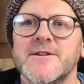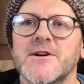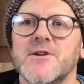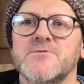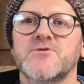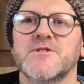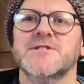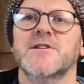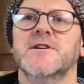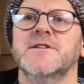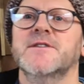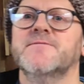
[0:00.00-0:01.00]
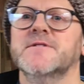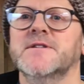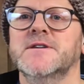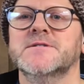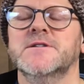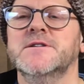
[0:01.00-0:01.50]
I was dressed slightly different to
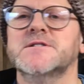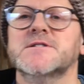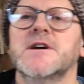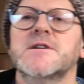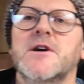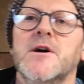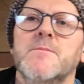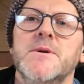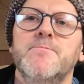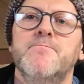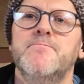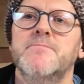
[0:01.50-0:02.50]
this. I did say I'd go in